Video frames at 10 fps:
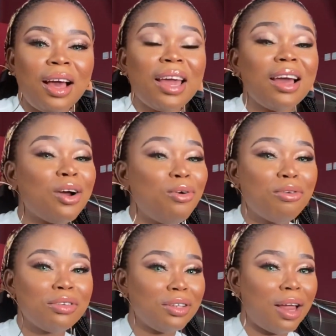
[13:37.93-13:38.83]
I can cook.
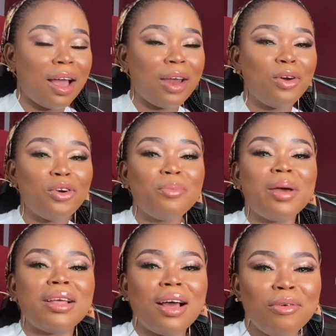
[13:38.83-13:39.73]
It's not like an uncle,
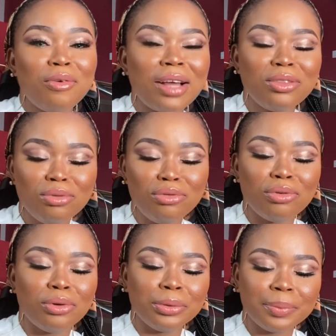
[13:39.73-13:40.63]
but I don't
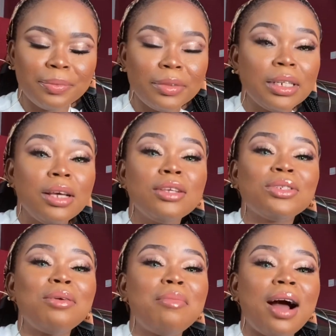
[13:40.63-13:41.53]
know.
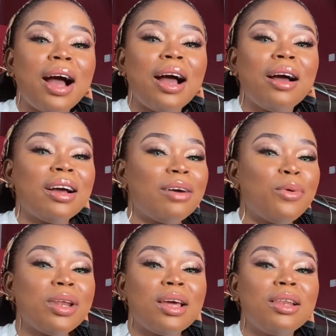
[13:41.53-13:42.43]
Somehow,
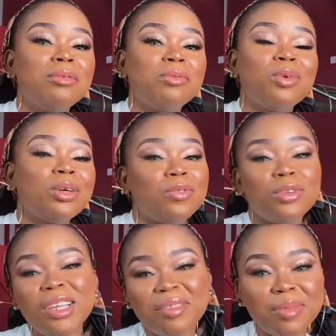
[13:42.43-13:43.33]
when I leave, if you
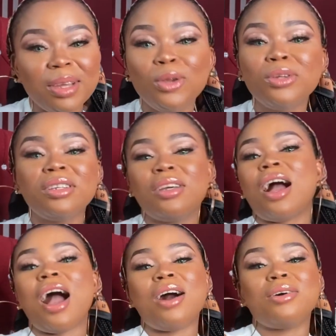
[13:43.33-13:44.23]
leave me alone in a
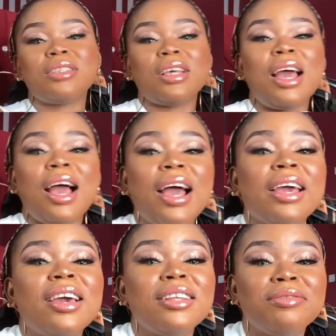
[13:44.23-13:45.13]
house, I
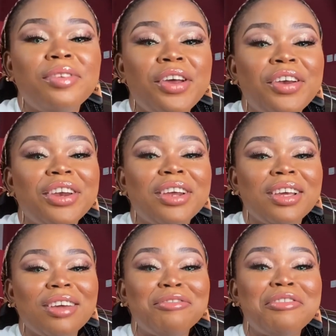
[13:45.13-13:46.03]
get
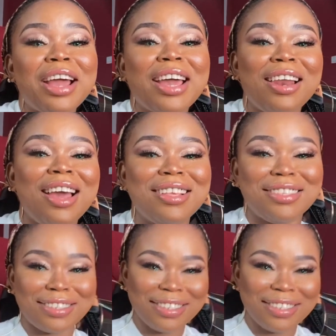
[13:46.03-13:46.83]
very reckless.